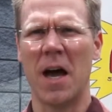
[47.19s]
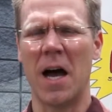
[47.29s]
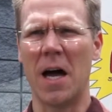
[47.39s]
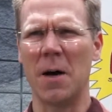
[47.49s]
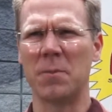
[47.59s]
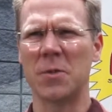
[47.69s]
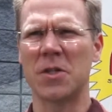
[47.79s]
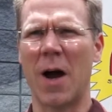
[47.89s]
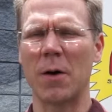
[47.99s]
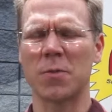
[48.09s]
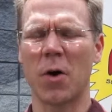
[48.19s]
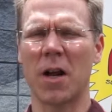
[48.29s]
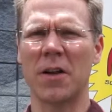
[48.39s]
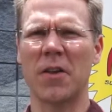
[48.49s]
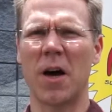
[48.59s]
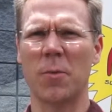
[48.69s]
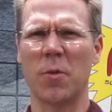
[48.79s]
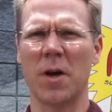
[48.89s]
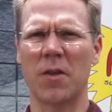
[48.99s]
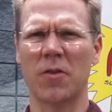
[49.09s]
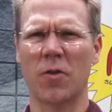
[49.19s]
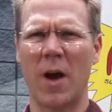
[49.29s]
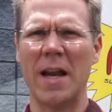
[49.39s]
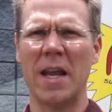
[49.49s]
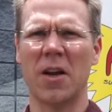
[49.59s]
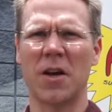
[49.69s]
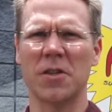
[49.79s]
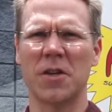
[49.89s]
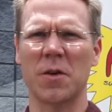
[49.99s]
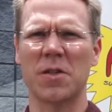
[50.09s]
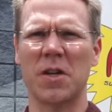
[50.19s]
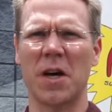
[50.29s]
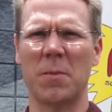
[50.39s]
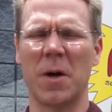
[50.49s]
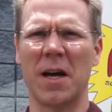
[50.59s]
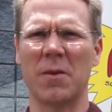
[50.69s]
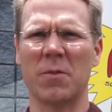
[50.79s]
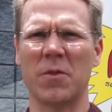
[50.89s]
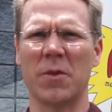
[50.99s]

Um, so I was brought on to help with training and also some uh,